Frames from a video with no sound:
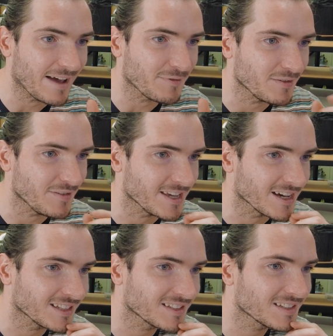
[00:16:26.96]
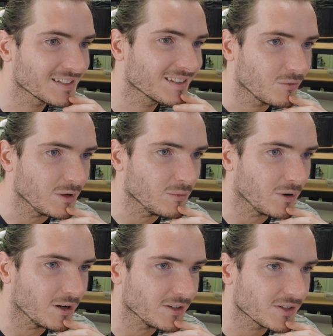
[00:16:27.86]
Now for the V-cuts. We
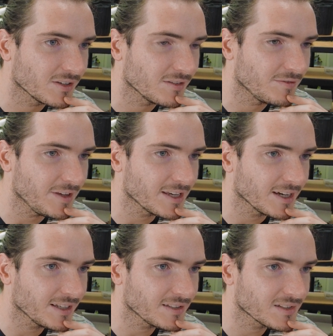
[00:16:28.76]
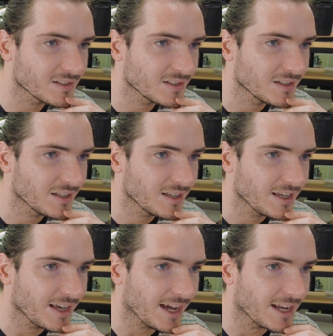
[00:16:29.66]
want V-cuts,
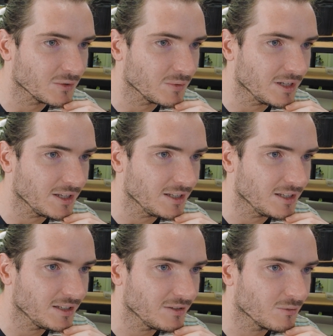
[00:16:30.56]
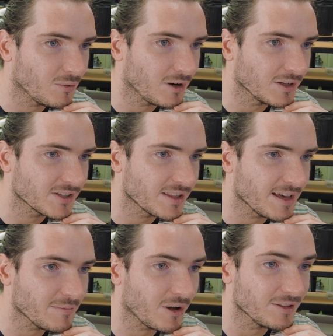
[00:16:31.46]
and we want
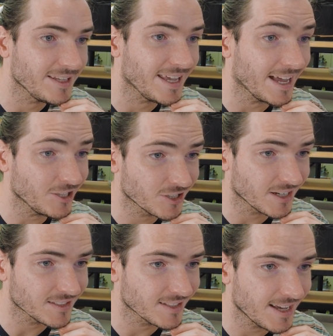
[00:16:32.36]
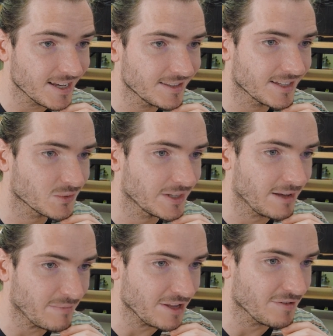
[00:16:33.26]
them on the edge cuts layer. That's what
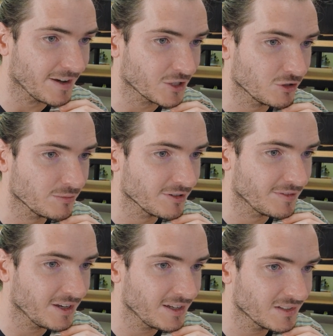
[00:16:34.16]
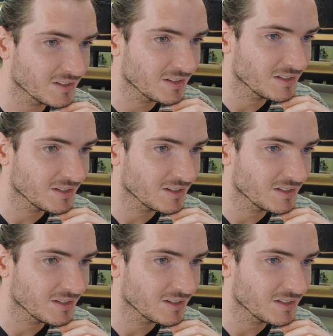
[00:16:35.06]
our manufacturer prefers.